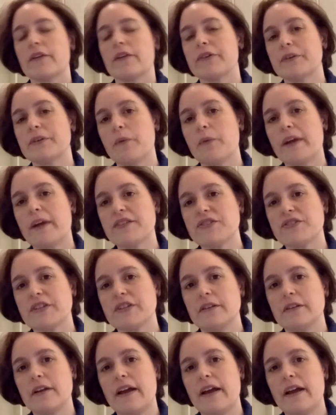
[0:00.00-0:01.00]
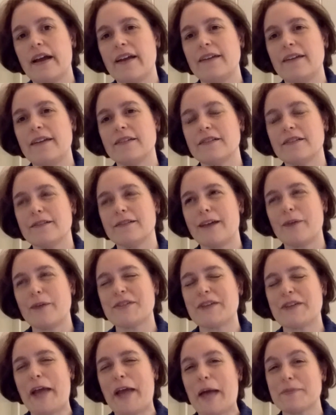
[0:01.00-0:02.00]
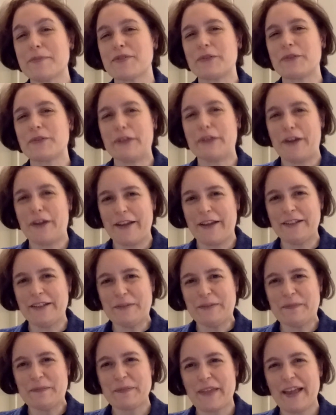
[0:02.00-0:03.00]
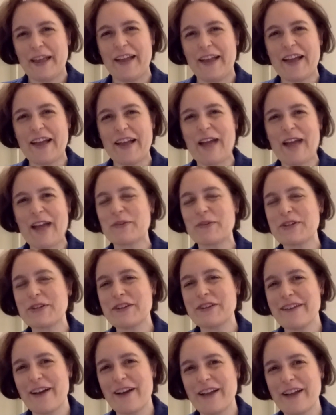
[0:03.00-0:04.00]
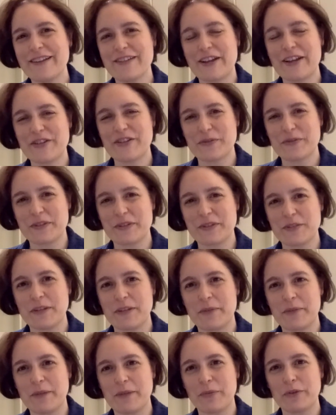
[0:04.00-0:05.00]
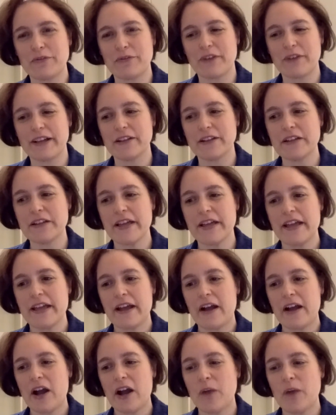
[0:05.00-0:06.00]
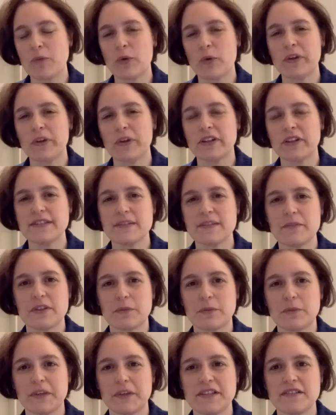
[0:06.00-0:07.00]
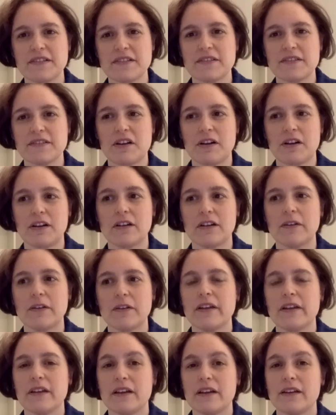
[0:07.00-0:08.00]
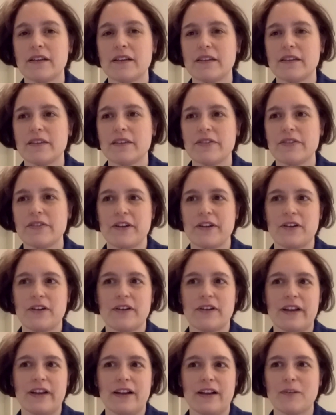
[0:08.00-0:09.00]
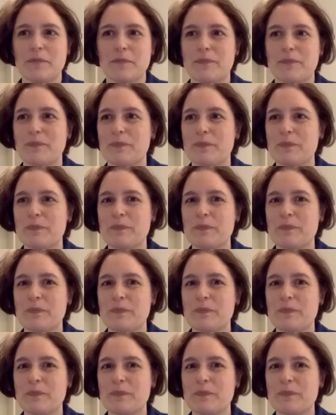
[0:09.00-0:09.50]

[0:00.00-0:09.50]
Good question. I, I would say absolutely not. I, I would not attach a resume to my profile. Um, quickly, some of the reasons are there are